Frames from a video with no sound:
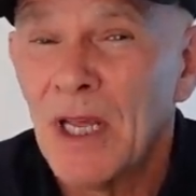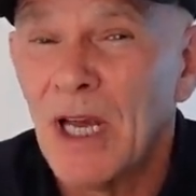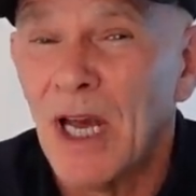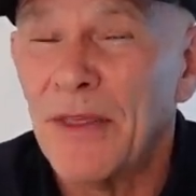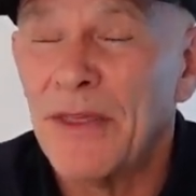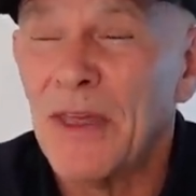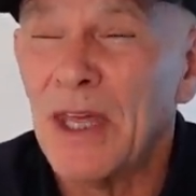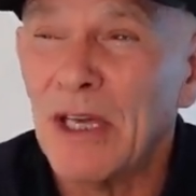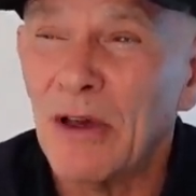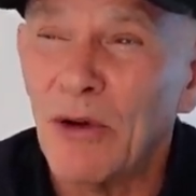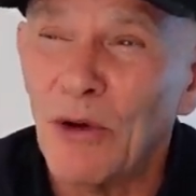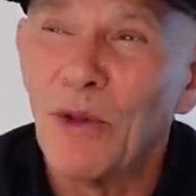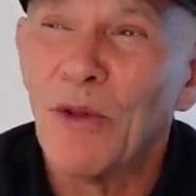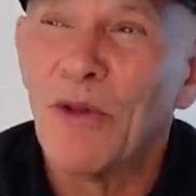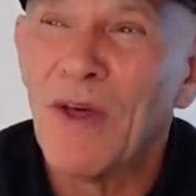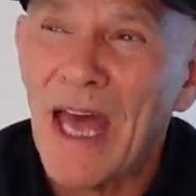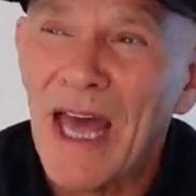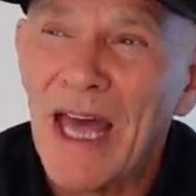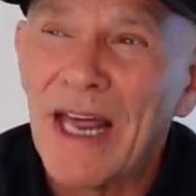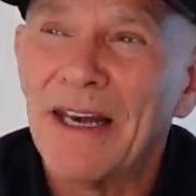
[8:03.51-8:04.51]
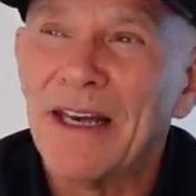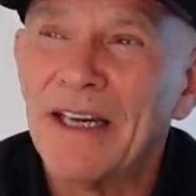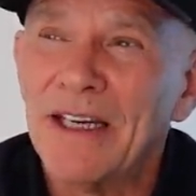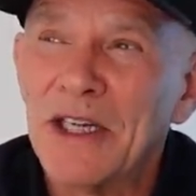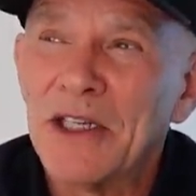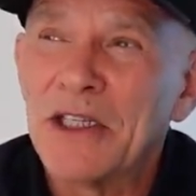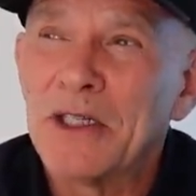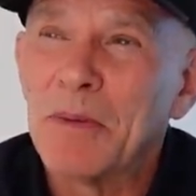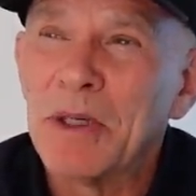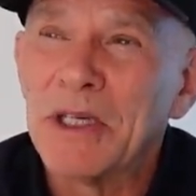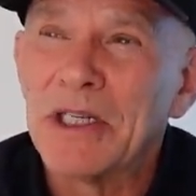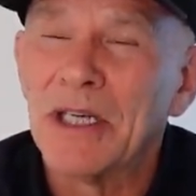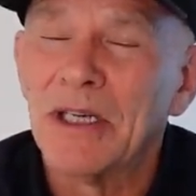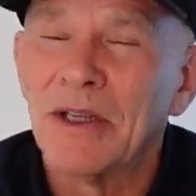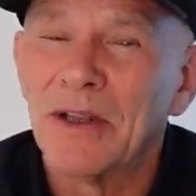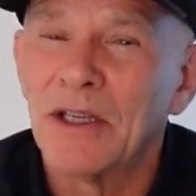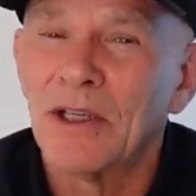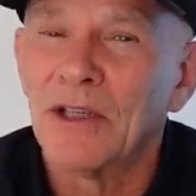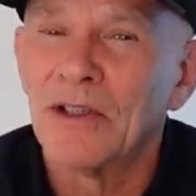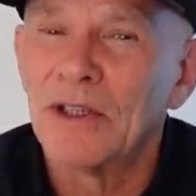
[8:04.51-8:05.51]
I think all that needs to be seen
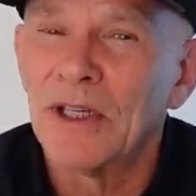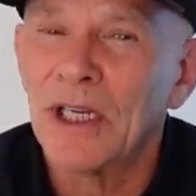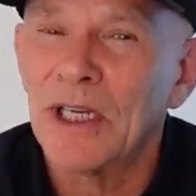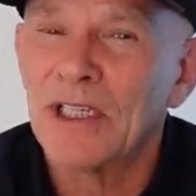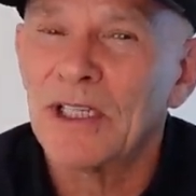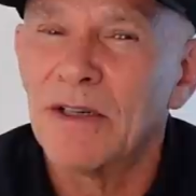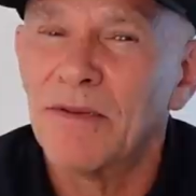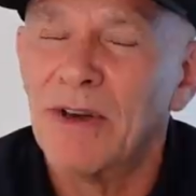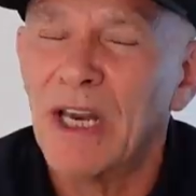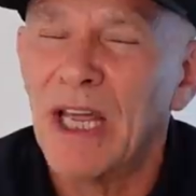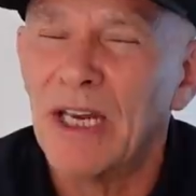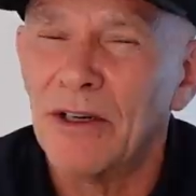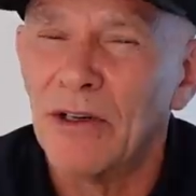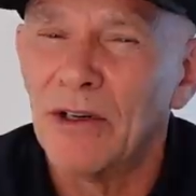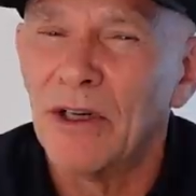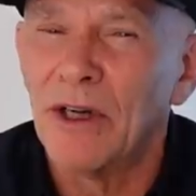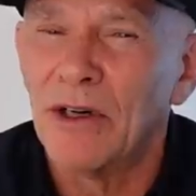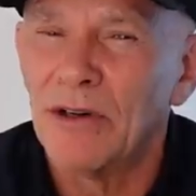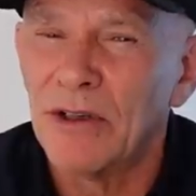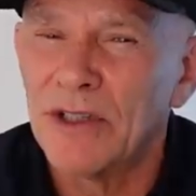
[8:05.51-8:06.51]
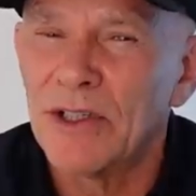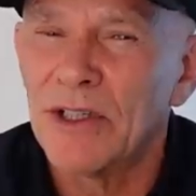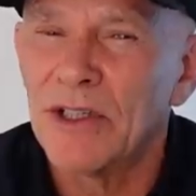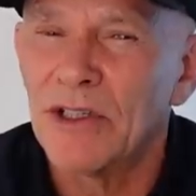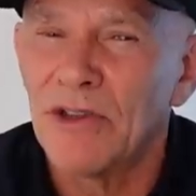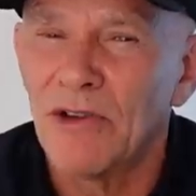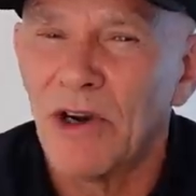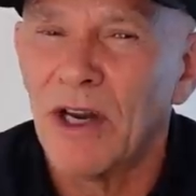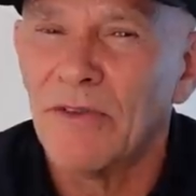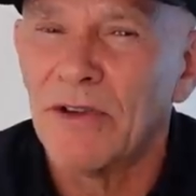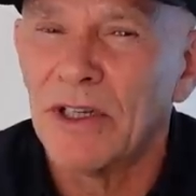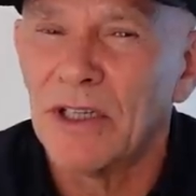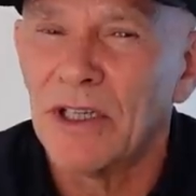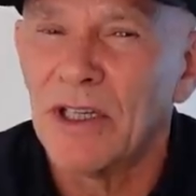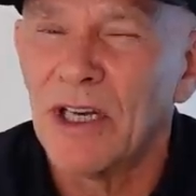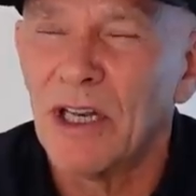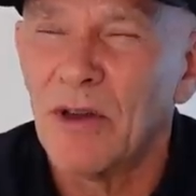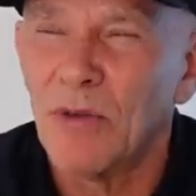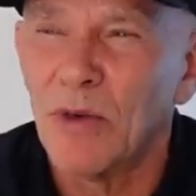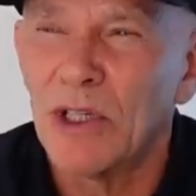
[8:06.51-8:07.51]
in the context of Lando Norris's driving
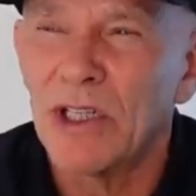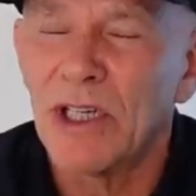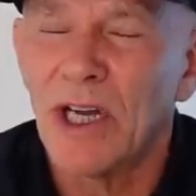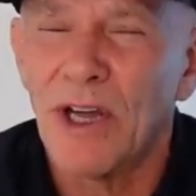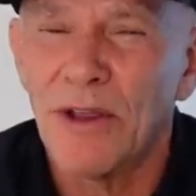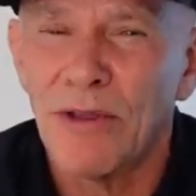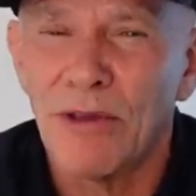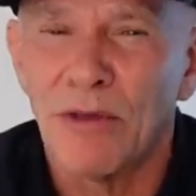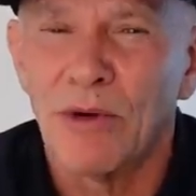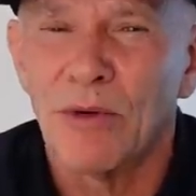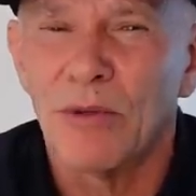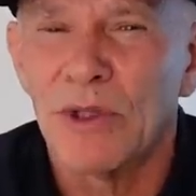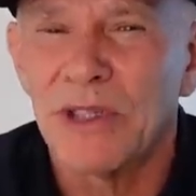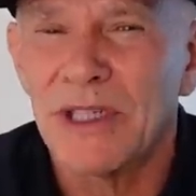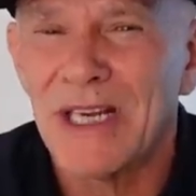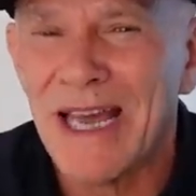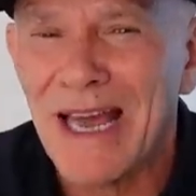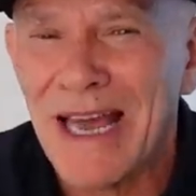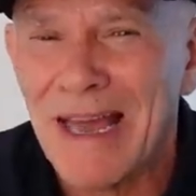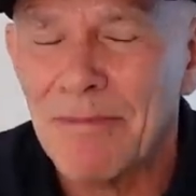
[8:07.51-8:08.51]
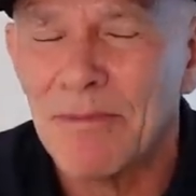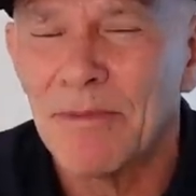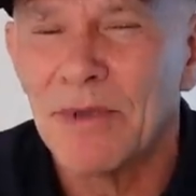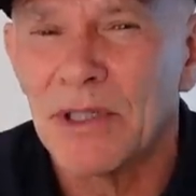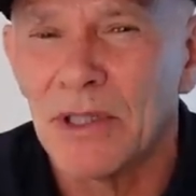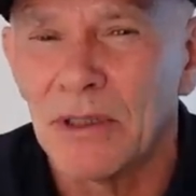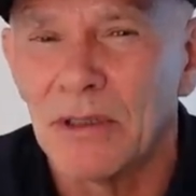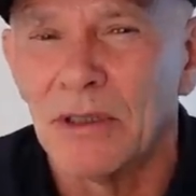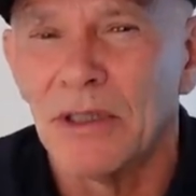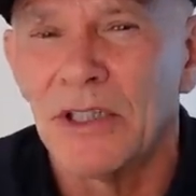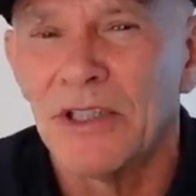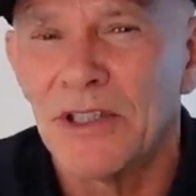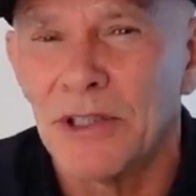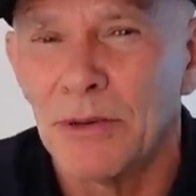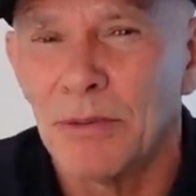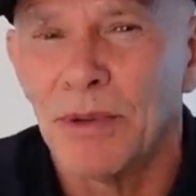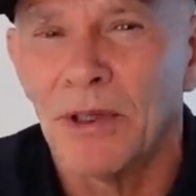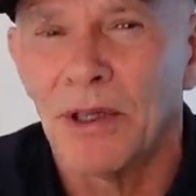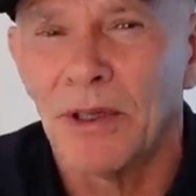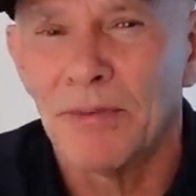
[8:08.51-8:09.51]
today, which I thought was absolutely
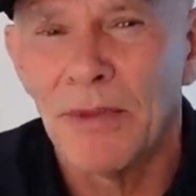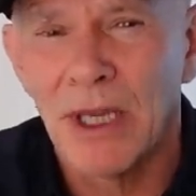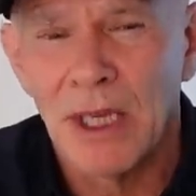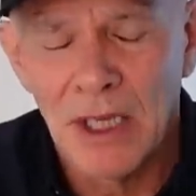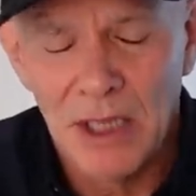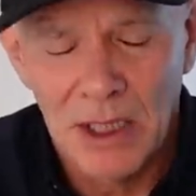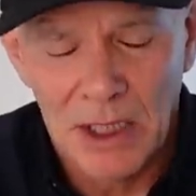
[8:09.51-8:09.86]
superb.